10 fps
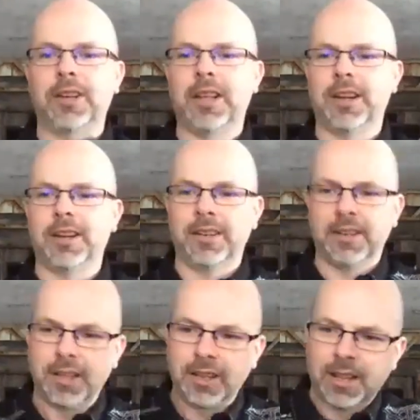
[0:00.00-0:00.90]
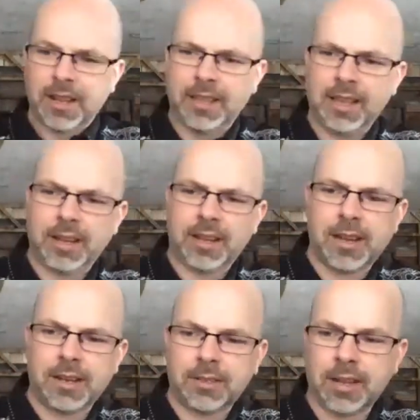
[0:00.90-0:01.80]
And I think it
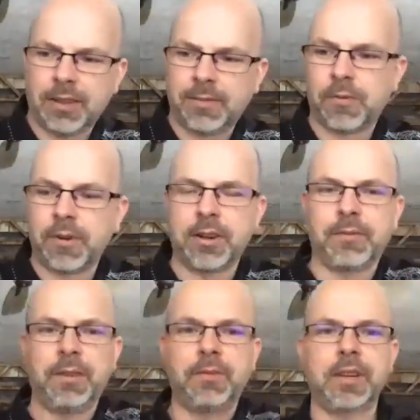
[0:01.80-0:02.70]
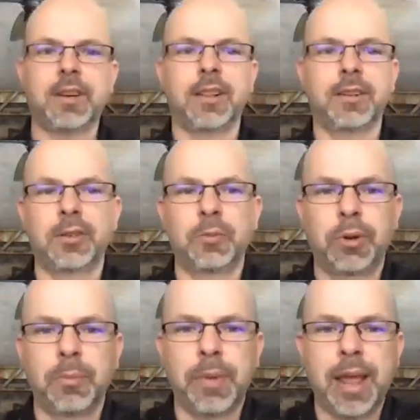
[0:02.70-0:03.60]
costs like forty or fifty dollars
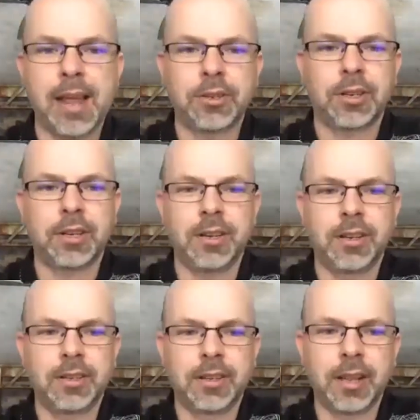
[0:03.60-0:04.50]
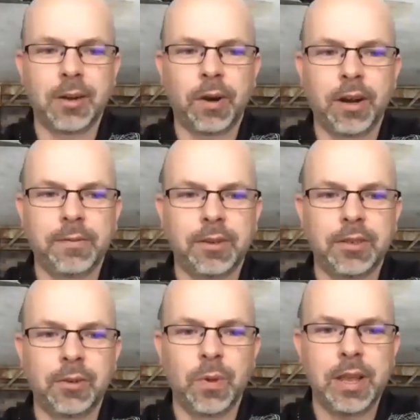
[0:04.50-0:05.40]
per patch and you can wear it for
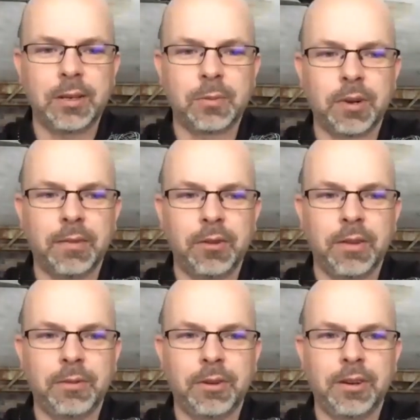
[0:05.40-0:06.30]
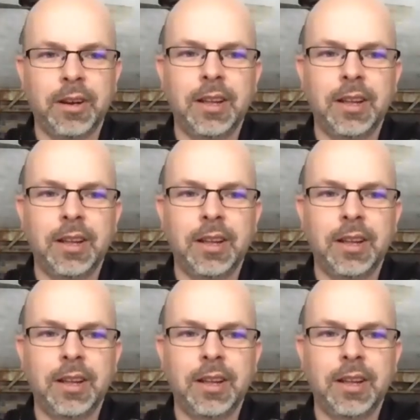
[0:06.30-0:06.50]
two weeks. But have you ever